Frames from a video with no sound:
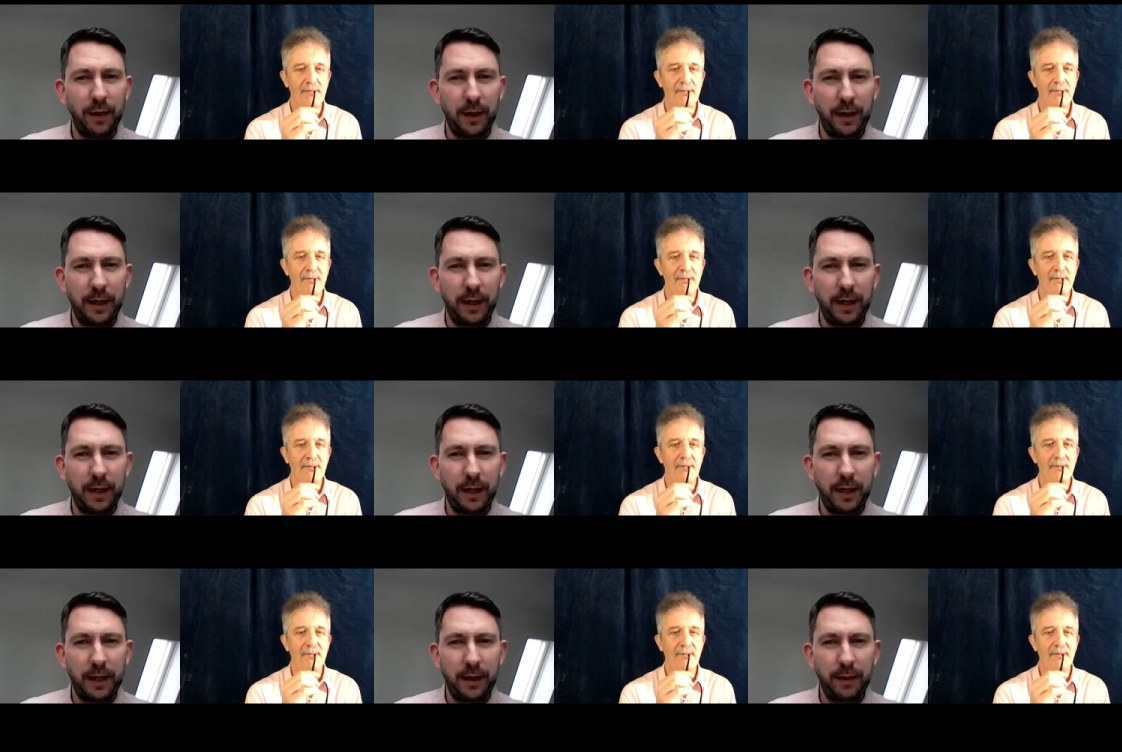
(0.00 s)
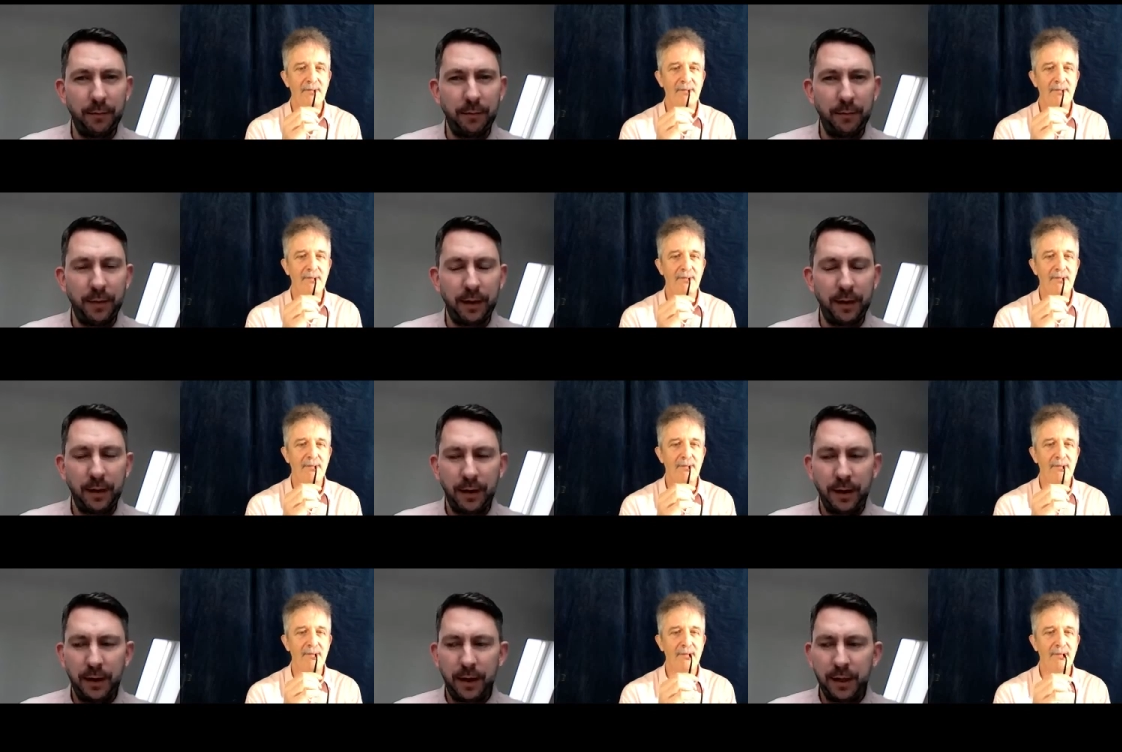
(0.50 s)

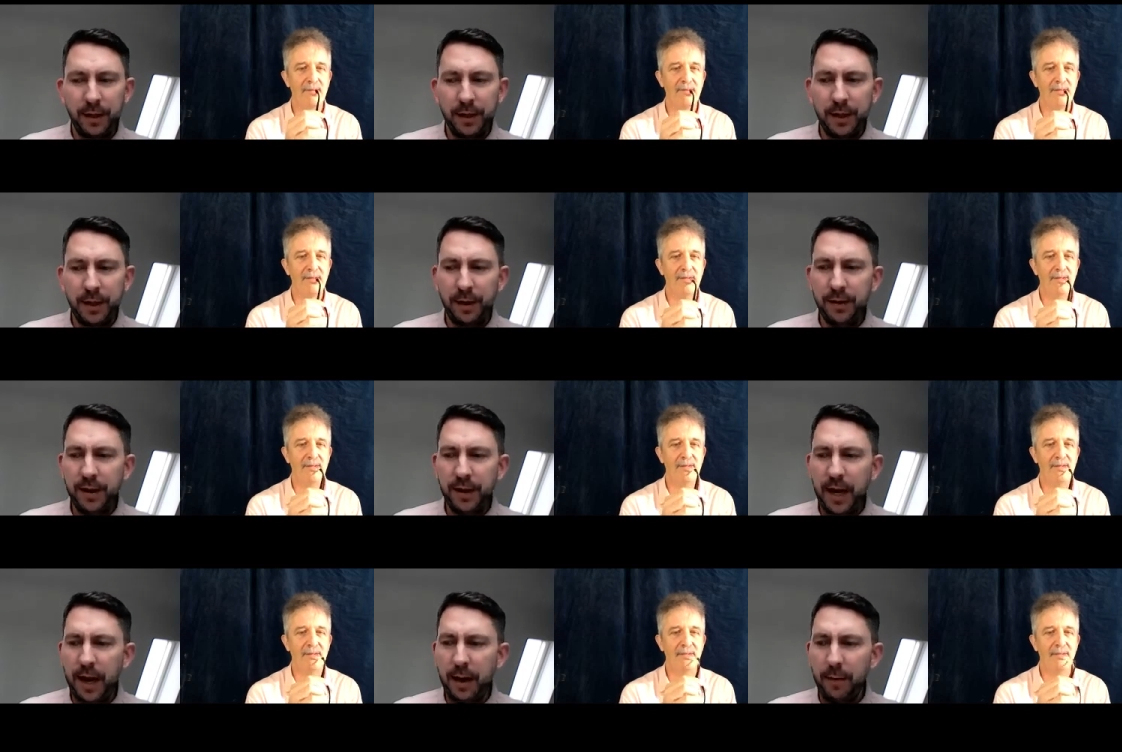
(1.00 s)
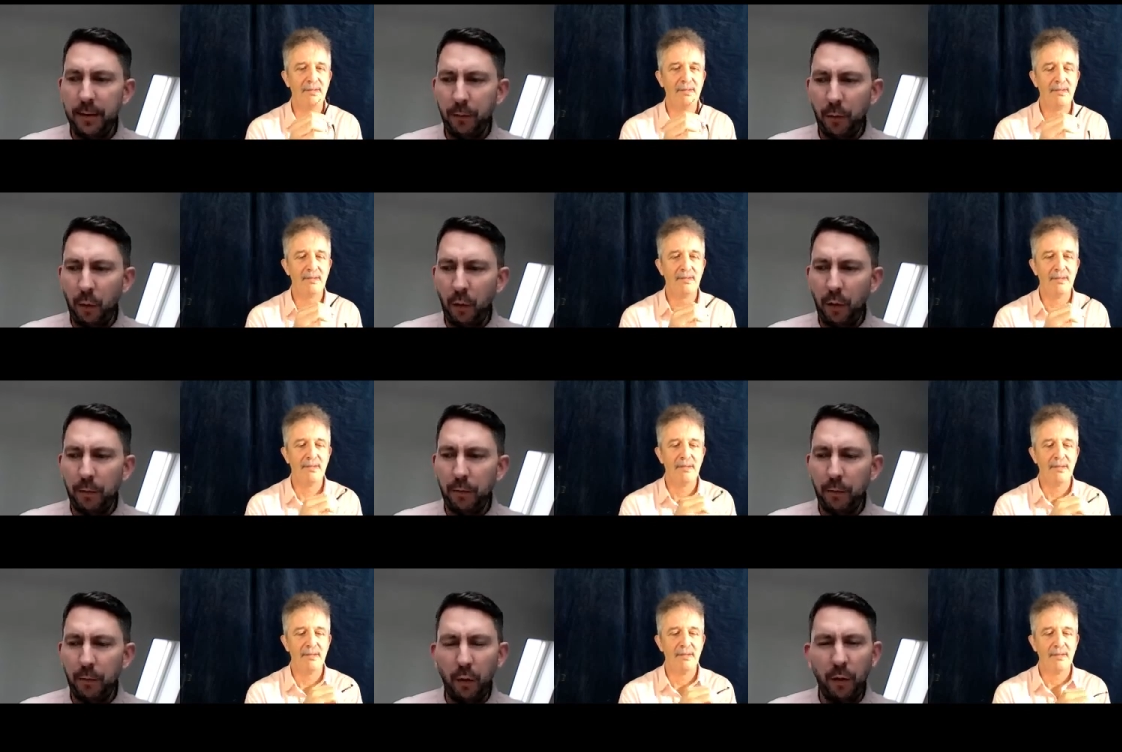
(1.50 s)
Speaker 1: Um, so yeah,
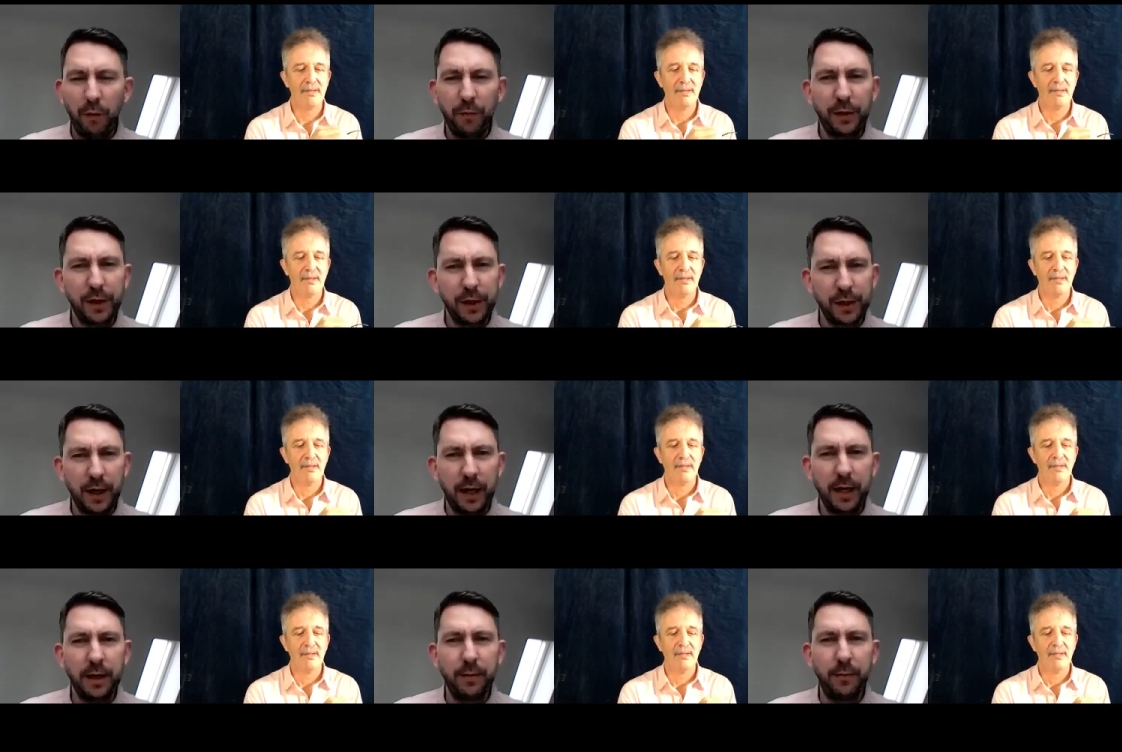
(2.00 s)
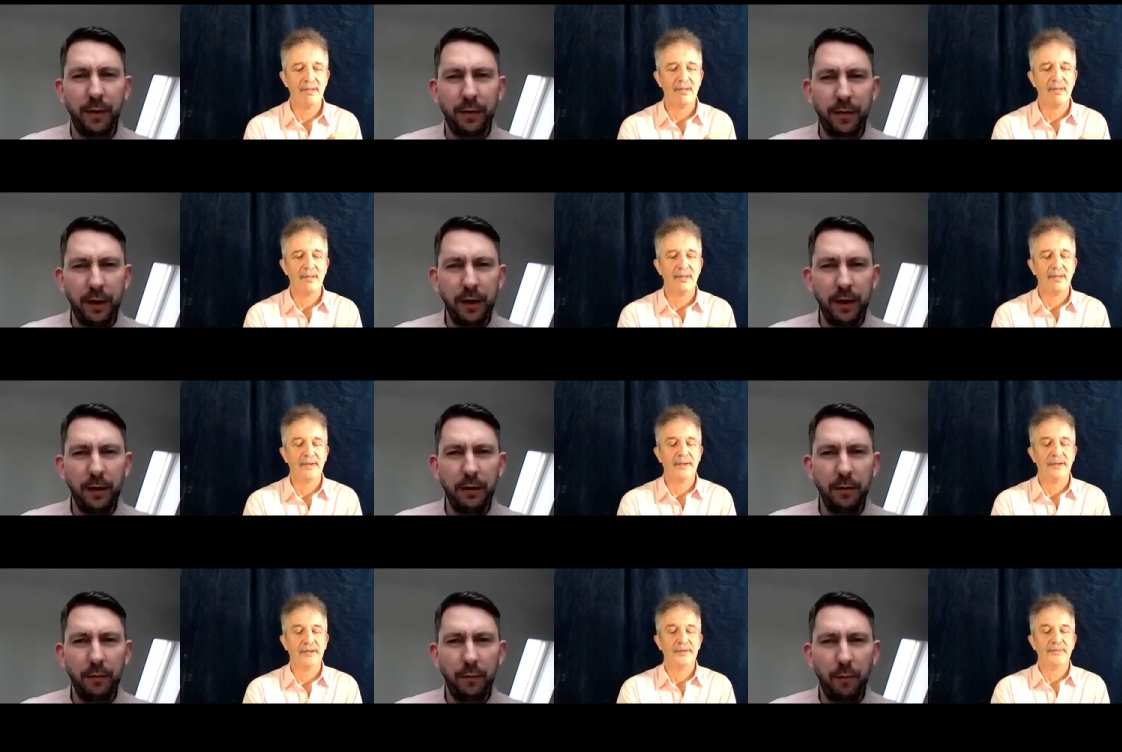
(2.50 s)
more more of the same. I
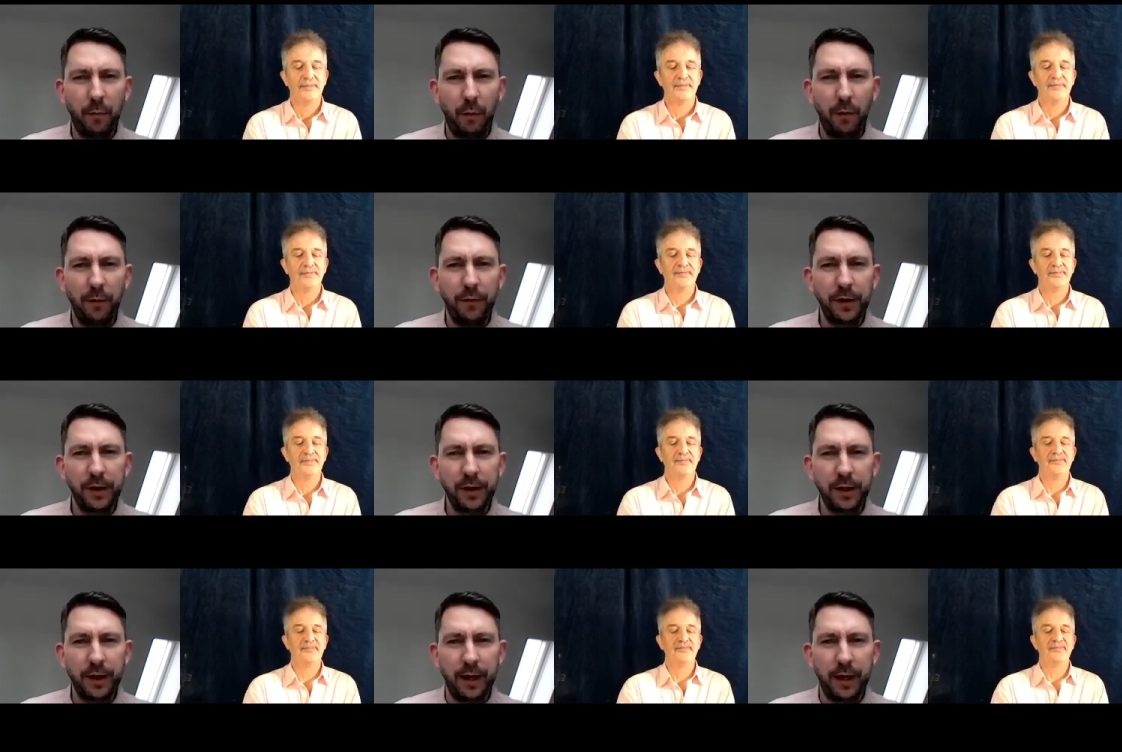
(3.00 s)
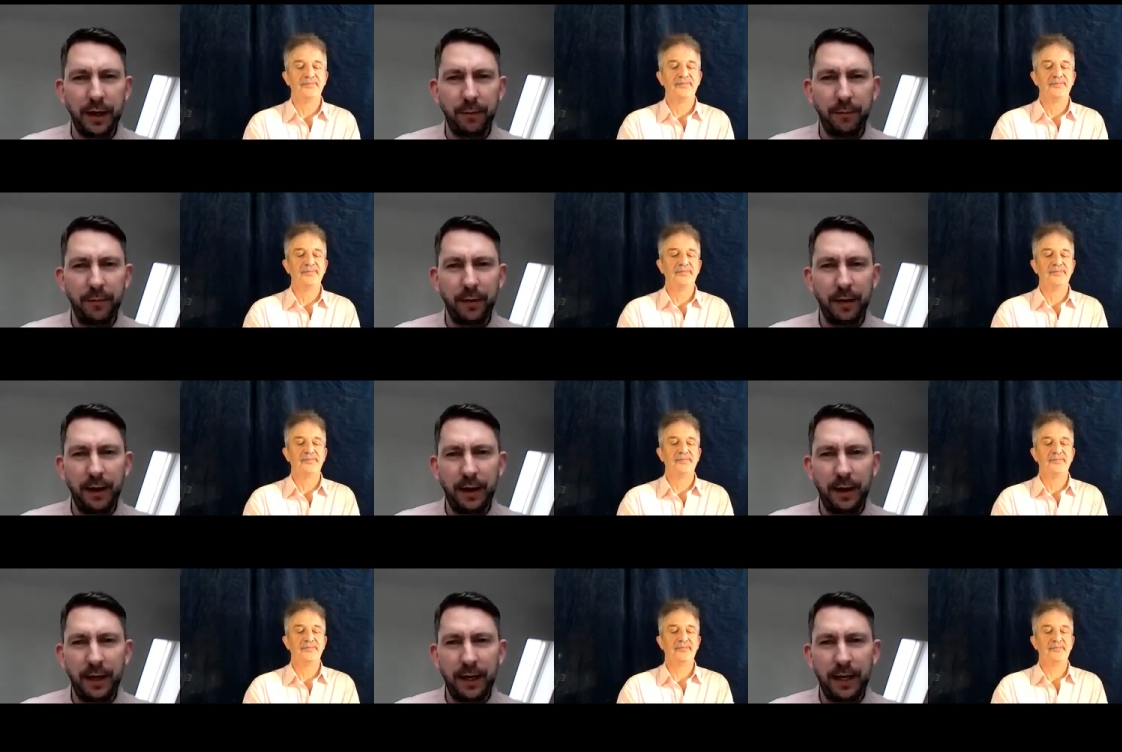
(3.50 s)
think more of the same.
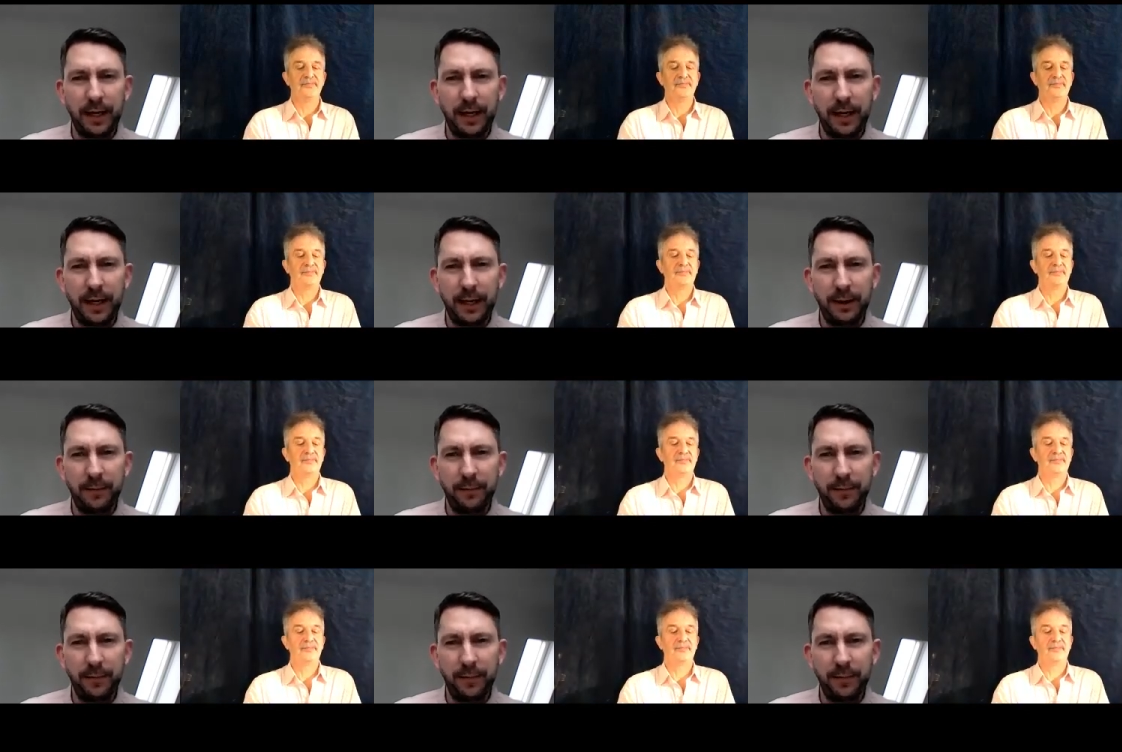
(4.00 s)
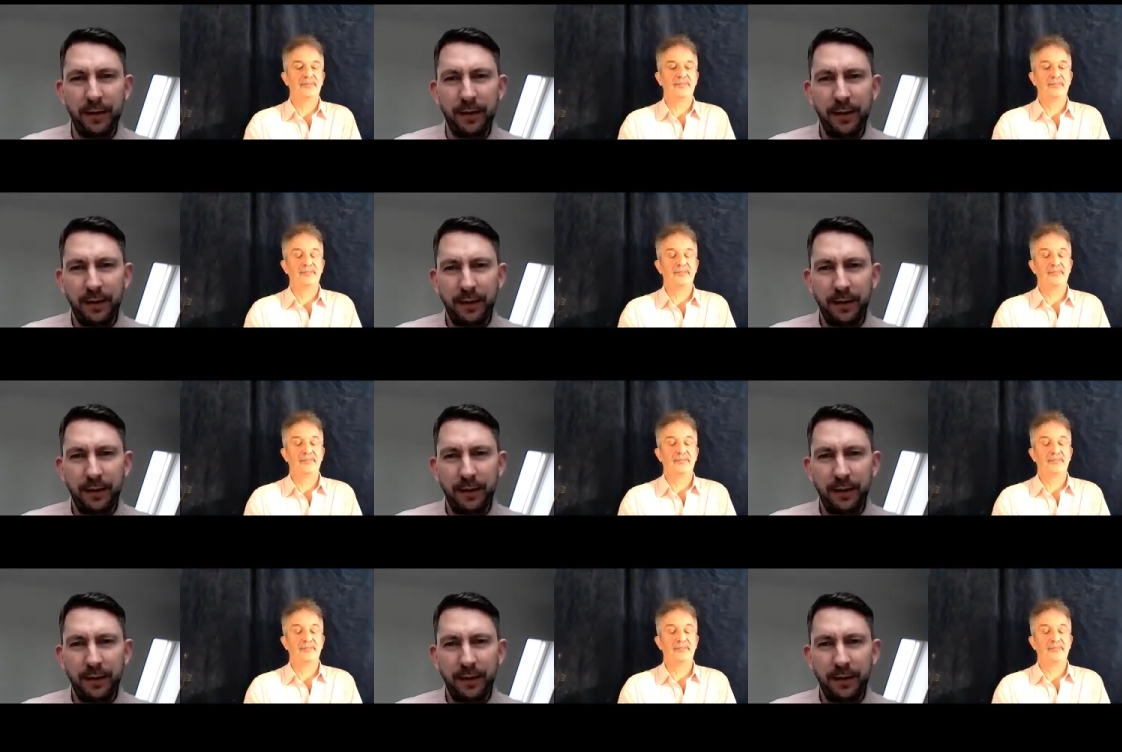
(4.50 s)
Um,